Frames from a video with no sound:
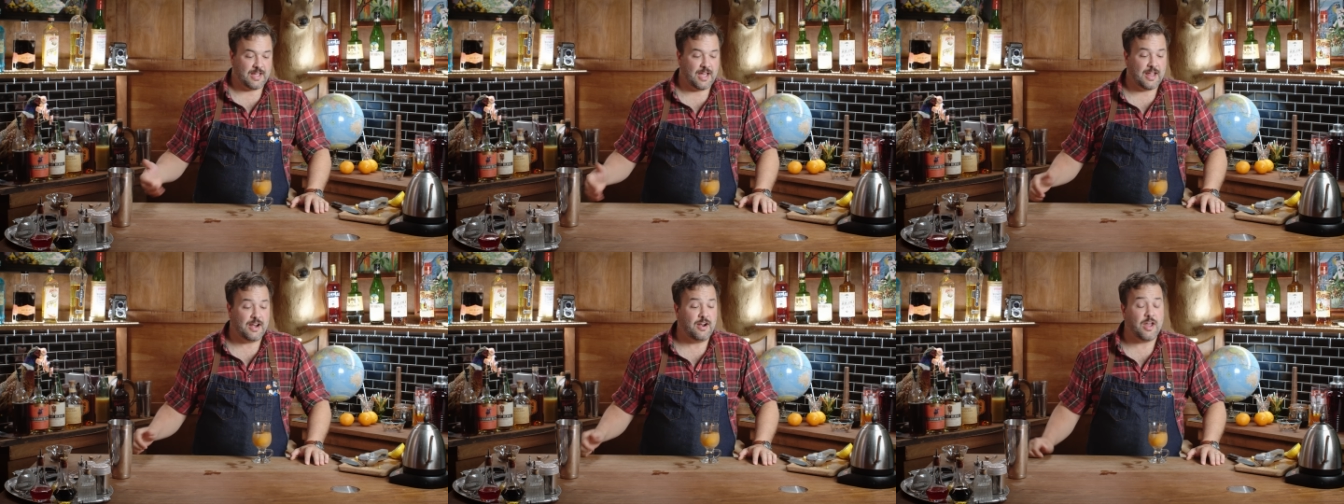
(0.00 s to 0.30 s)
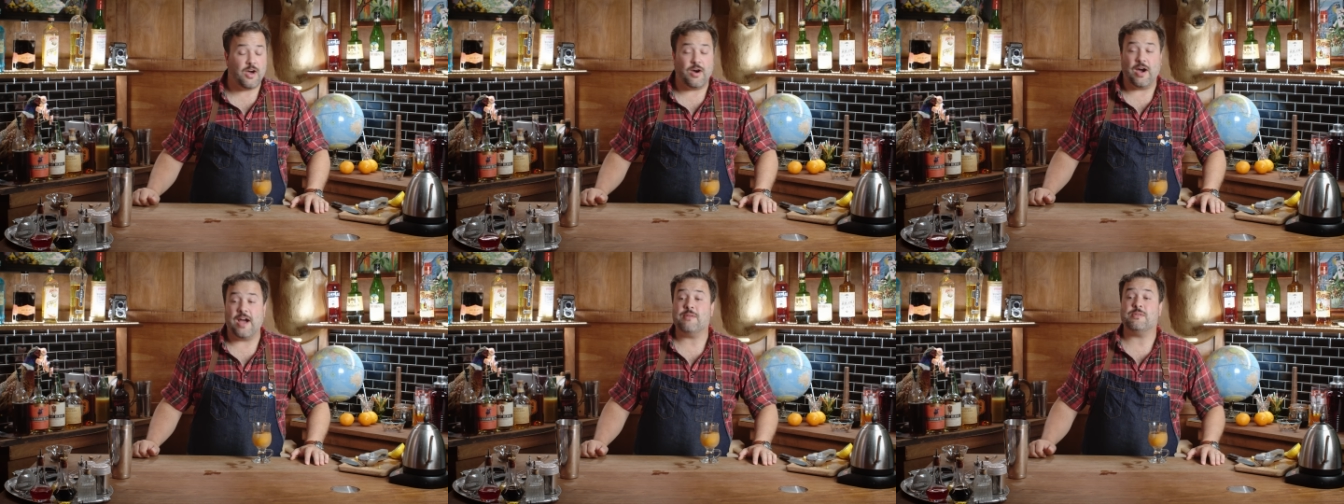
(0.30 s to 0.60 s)
I
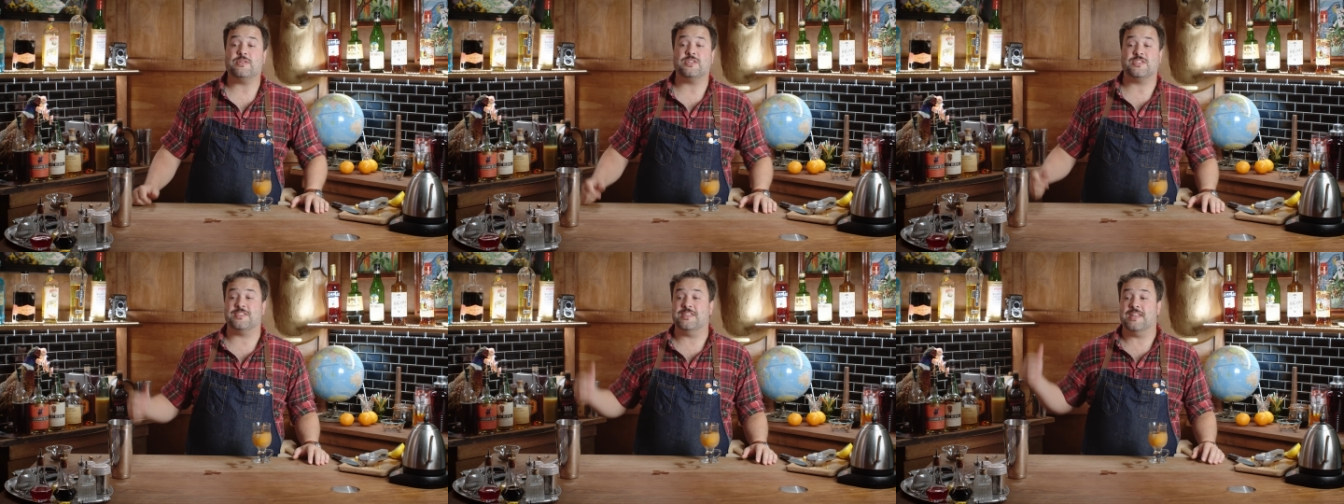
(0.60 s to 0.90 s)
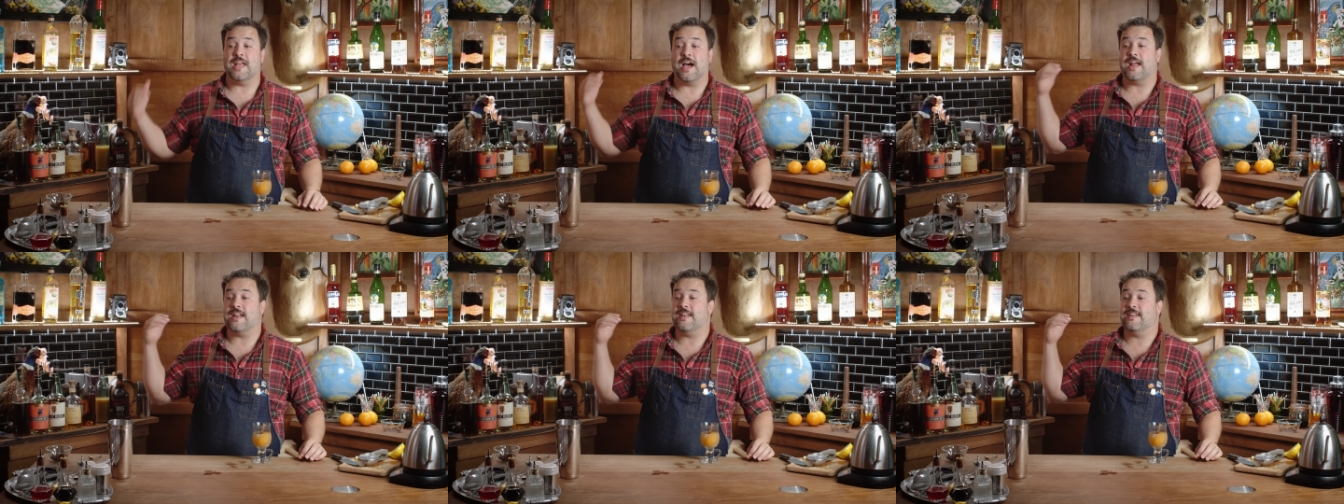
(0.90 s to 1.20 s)
don't know, I was
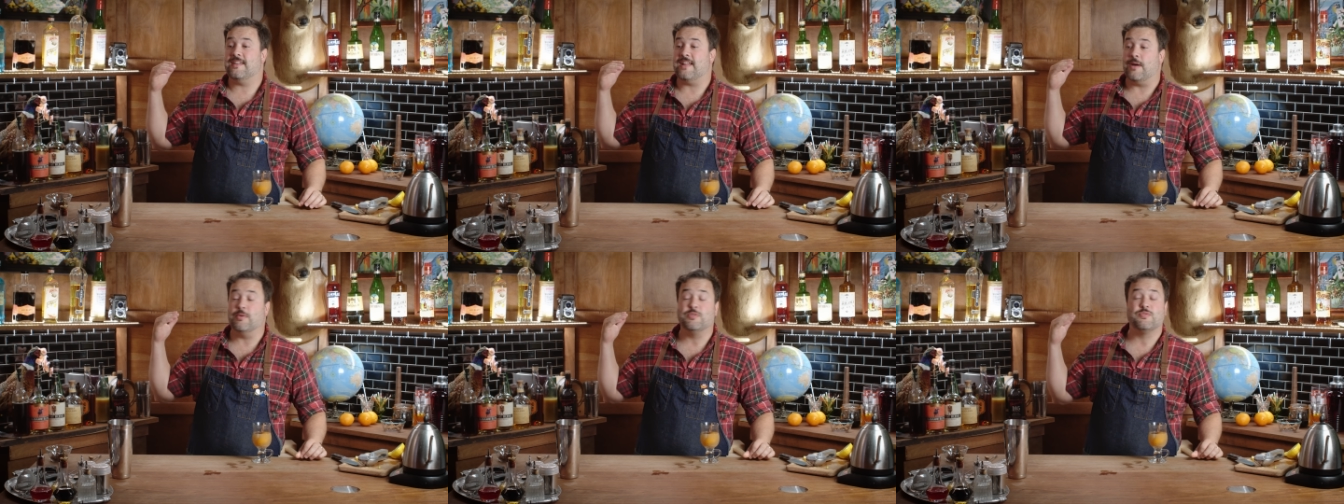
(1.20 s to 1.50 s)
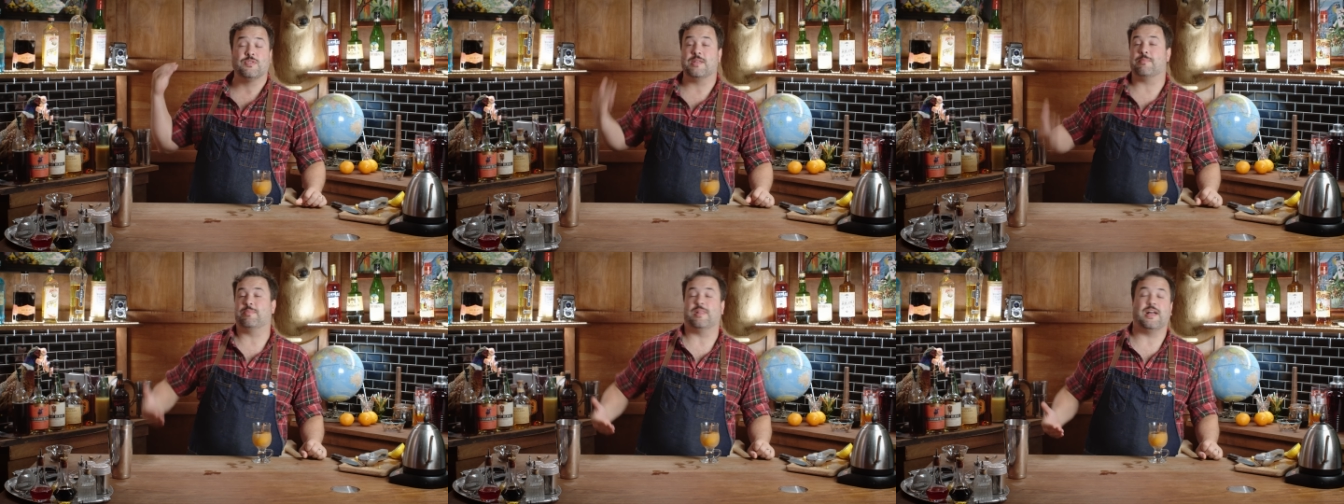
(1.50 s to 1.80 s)
not, I
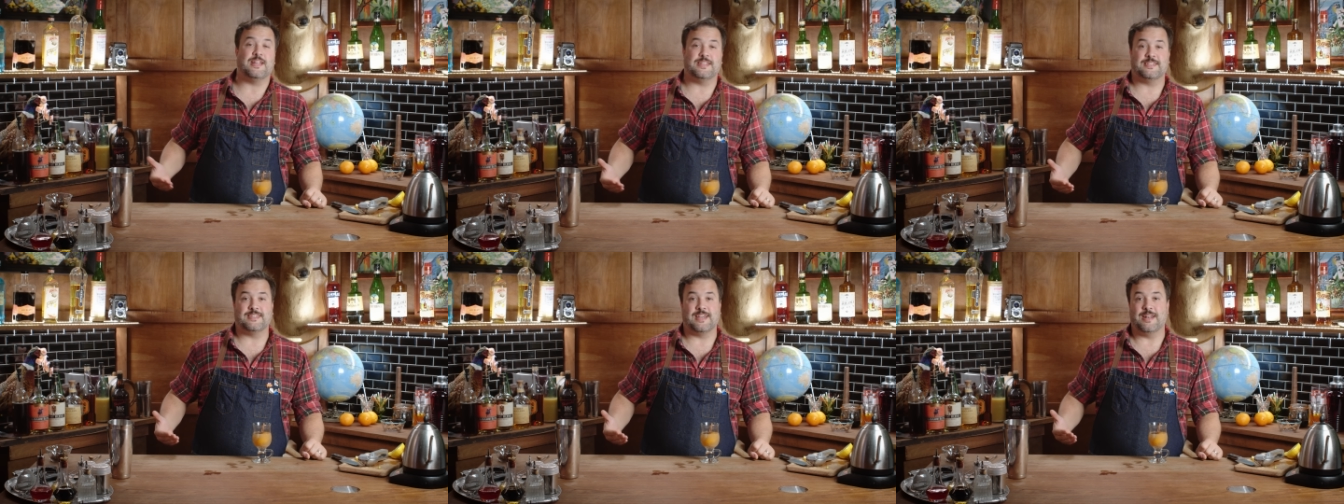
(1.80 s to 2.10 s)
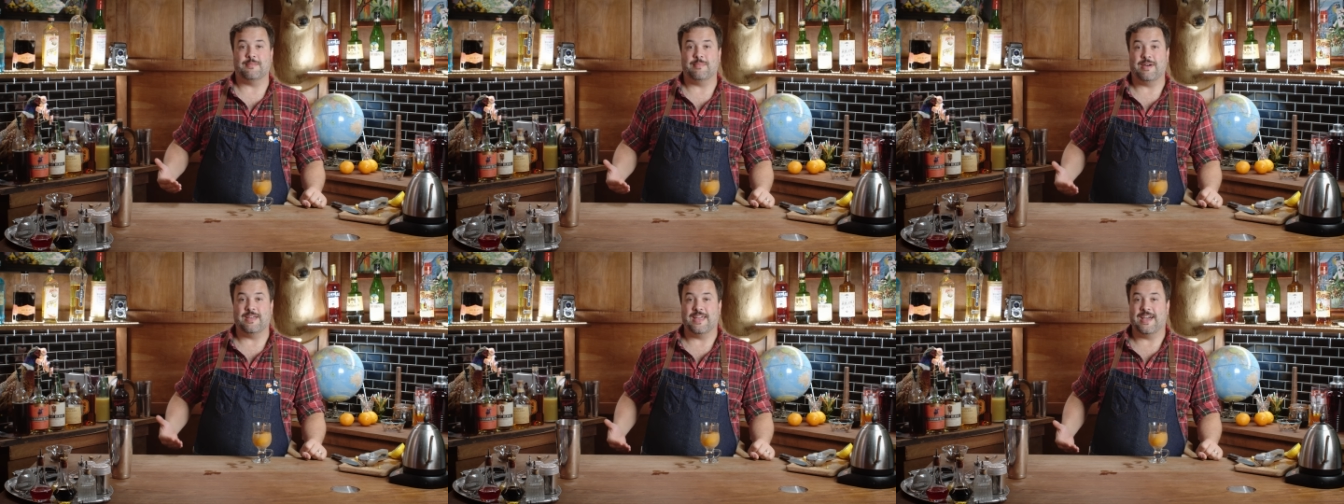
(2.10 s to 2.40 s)
was really
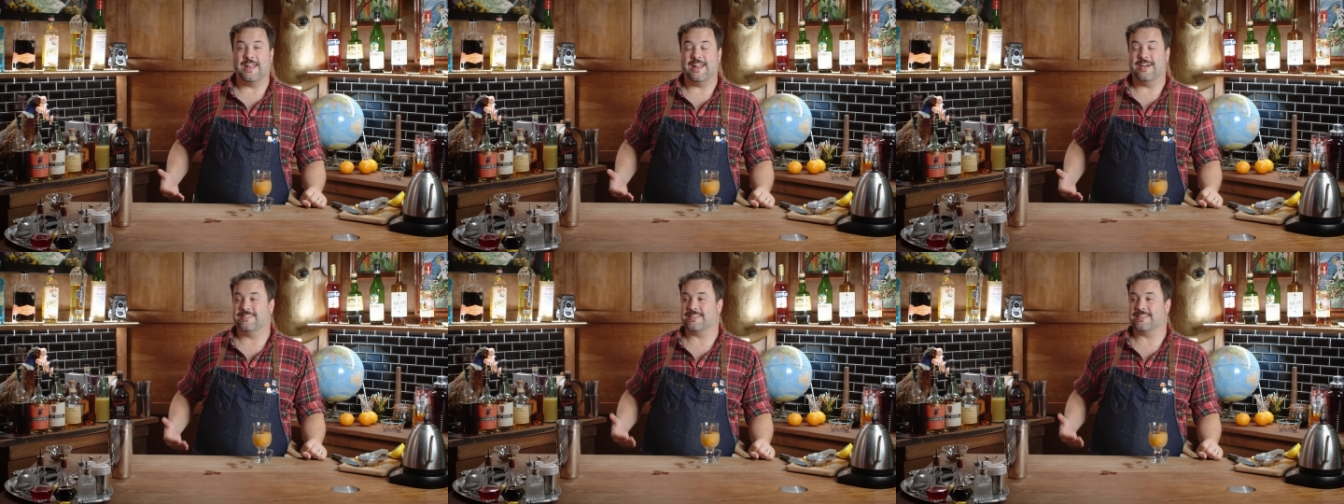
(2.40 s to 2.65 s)
blindsided by that.